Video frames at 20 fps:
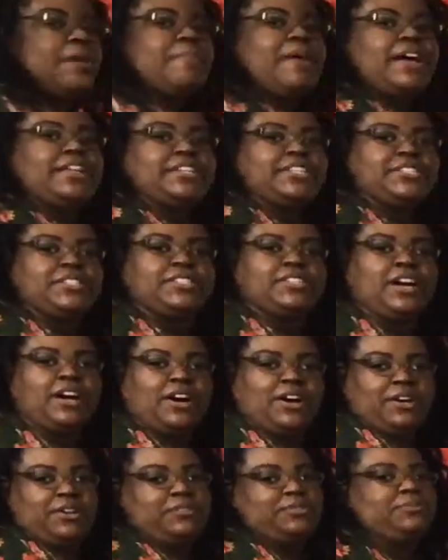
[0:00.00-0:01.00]
about this
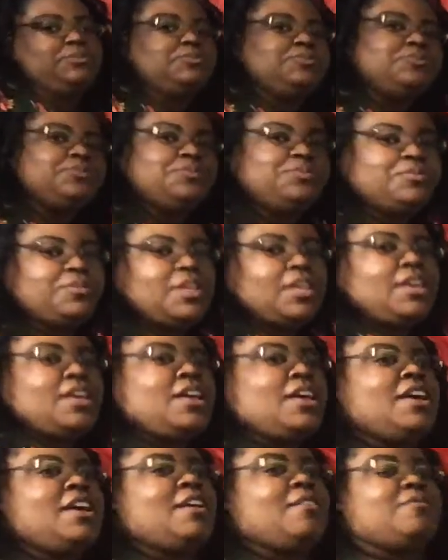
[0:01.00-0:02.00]
song.
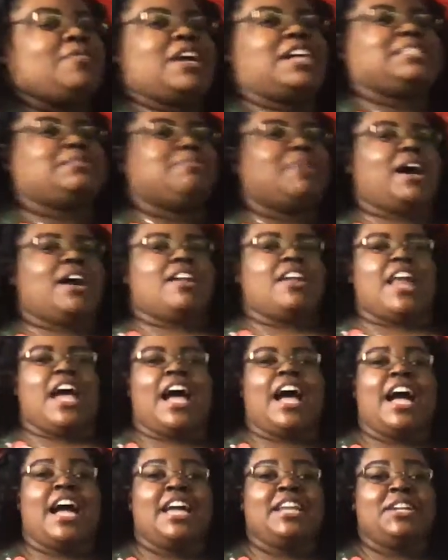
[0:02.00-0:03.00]
I was about
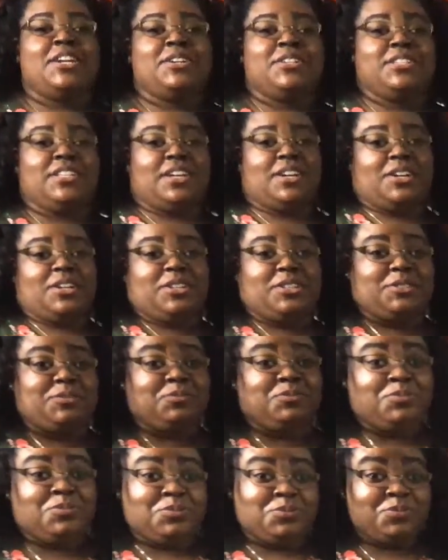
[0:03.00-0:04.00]
nine years old.
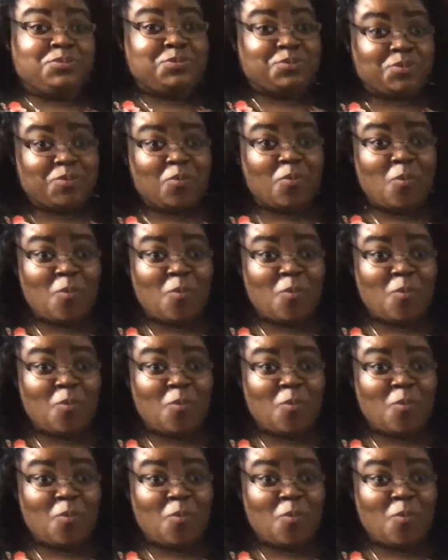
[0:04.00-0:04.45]
Oh God!